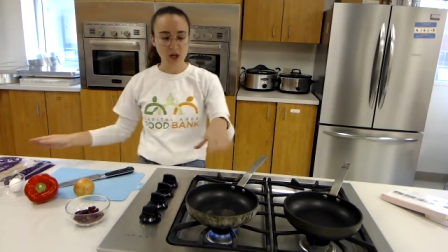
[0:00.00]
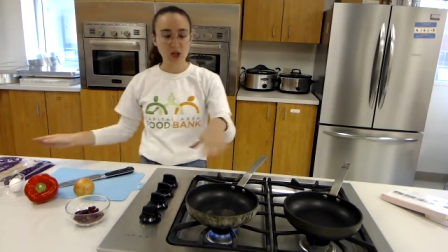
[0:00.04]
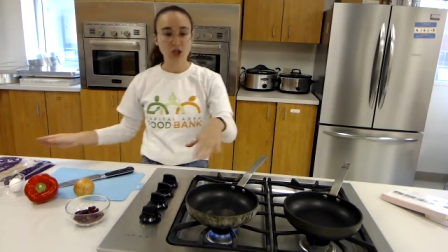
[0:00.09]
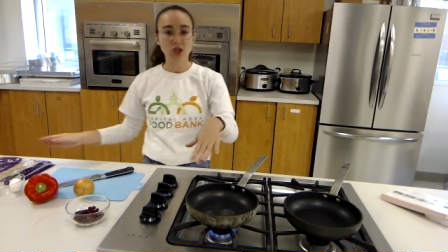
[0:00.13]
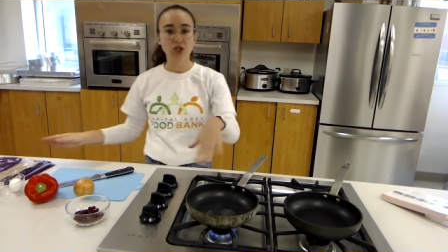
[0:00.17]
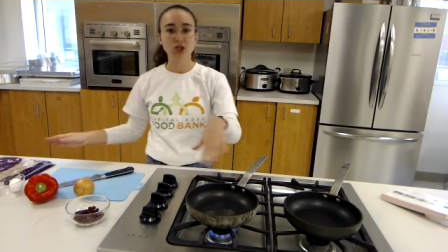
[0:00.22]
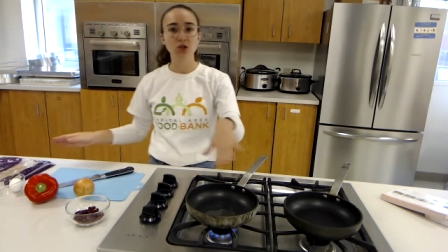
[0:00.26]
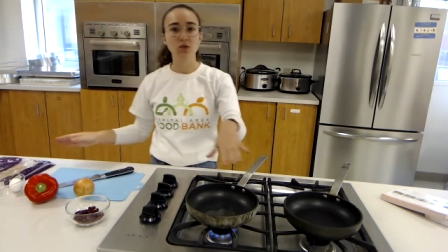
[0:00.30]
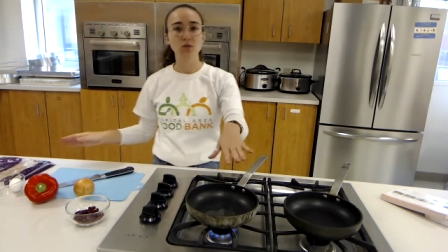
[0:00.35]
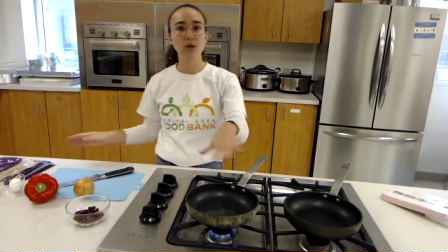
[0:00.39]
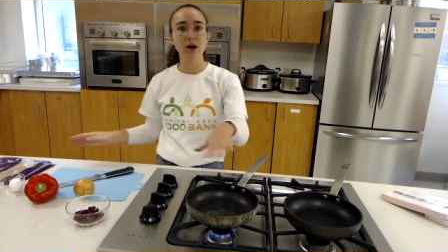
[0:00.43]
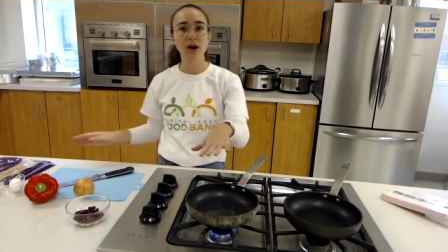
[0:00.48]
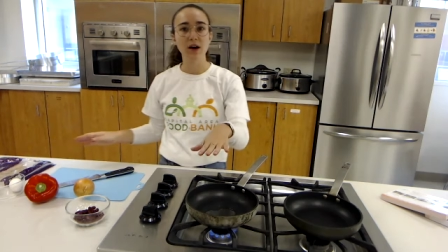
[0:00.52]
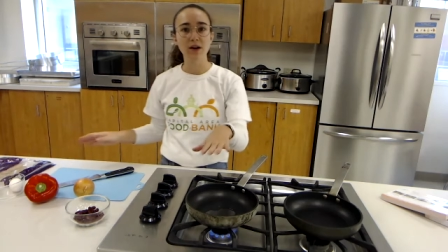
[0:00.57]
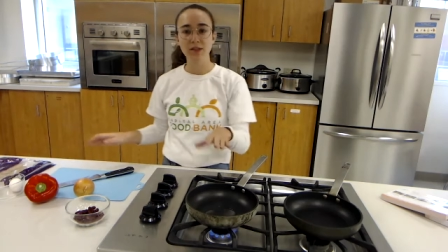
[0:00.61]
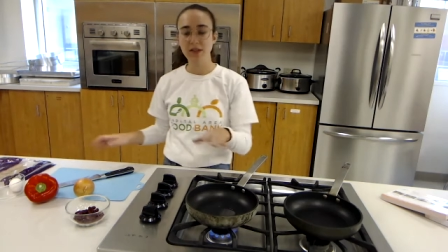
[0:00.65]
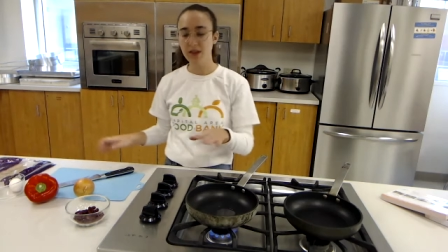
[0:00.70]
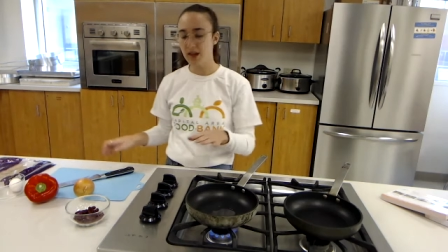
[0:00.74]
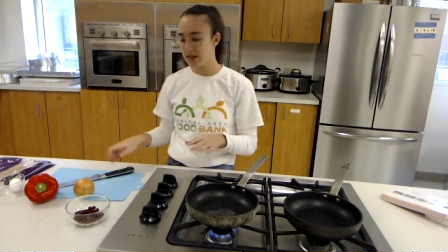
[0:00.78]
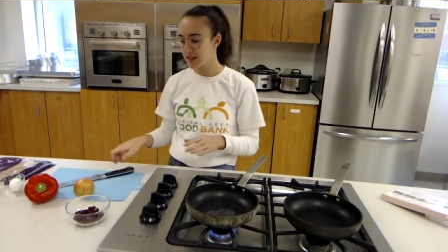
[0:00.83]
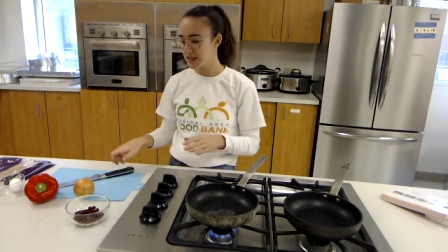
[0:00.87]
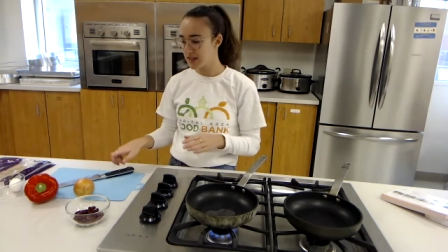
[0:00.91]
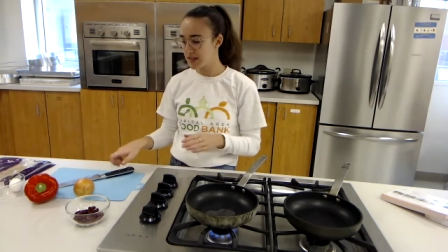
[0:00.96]
So while
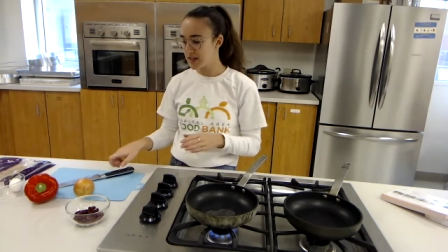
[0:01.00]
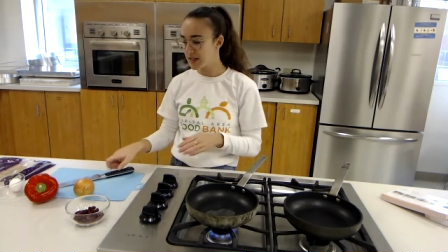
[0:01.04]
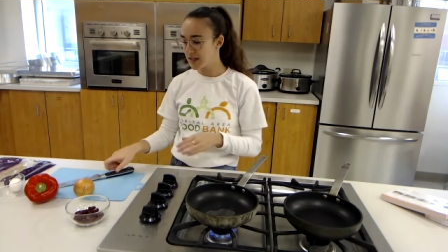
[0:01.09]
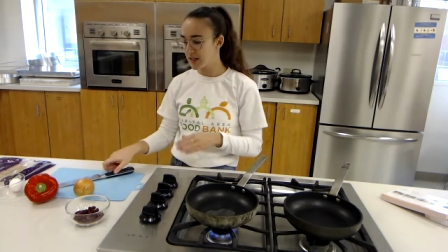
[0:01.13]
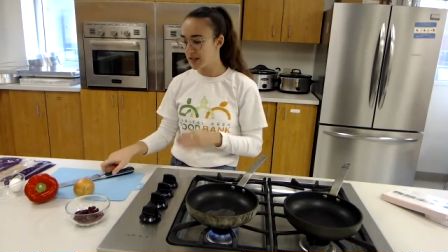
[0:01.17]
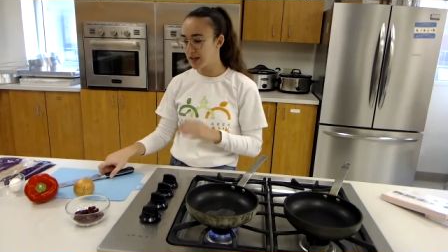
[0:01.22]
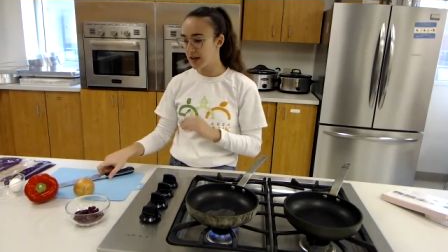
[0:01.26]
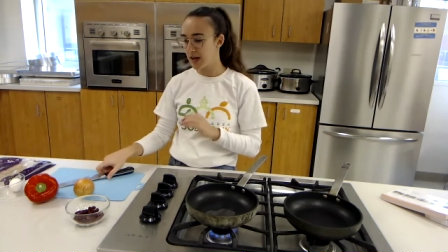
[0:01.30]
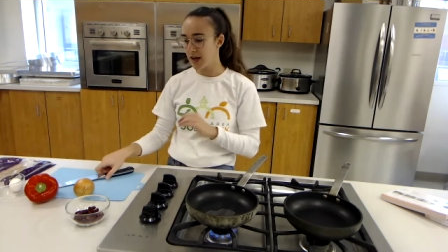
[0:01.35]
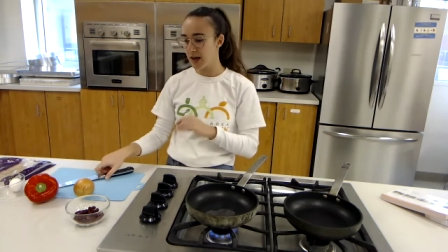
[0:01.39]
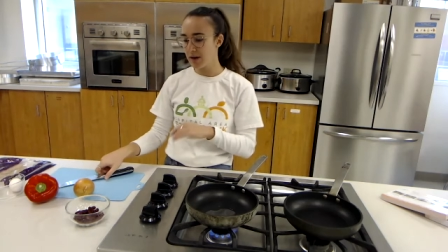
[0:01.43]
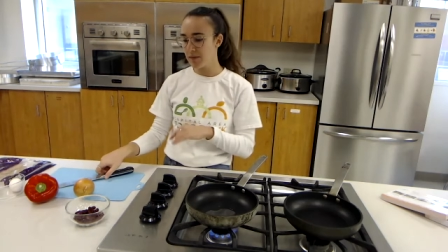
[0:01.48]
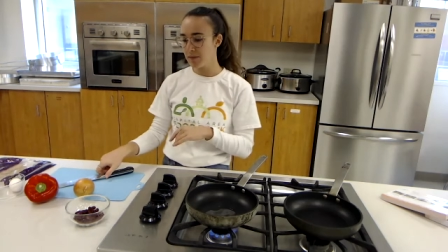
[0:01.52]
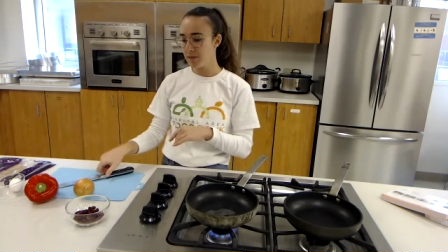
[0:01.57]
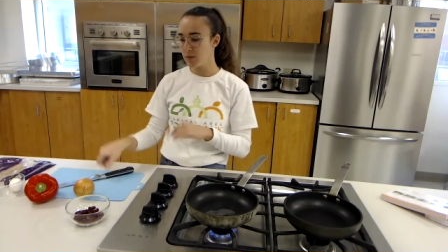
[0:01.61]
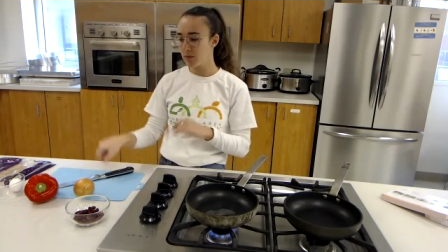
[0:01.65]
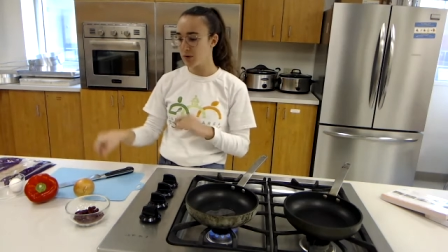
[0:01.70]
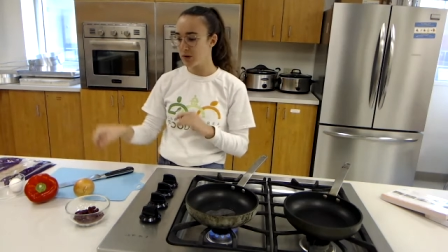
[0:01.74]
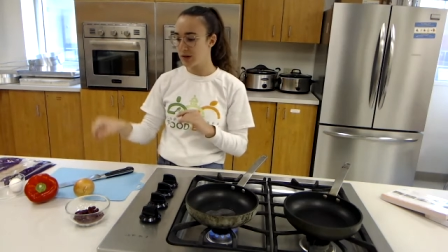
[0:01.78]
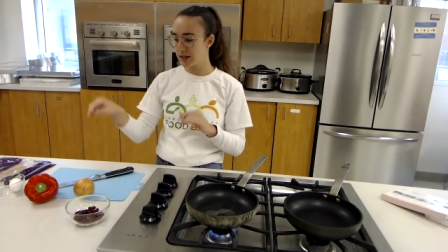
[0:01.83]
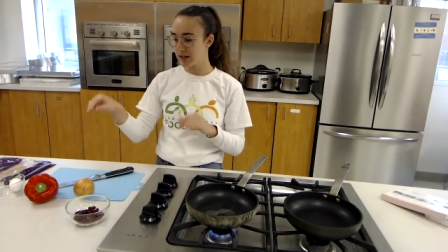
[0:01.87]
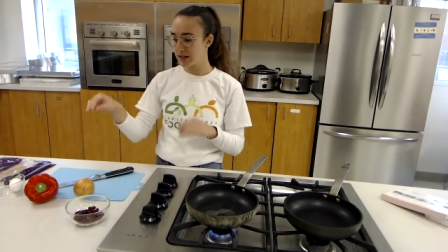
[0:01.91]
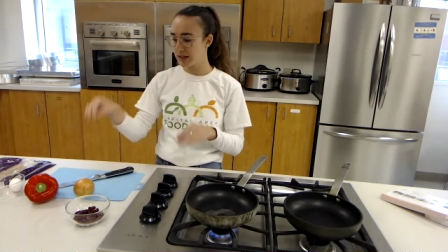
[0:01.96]
that's heating up,
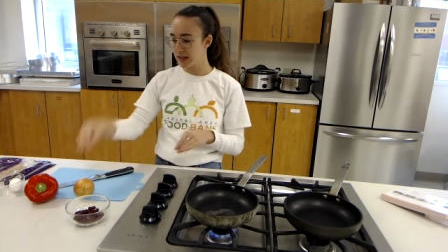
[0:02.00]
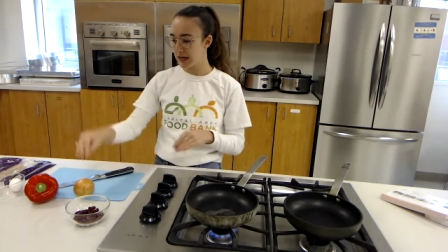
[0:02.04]
we're gonna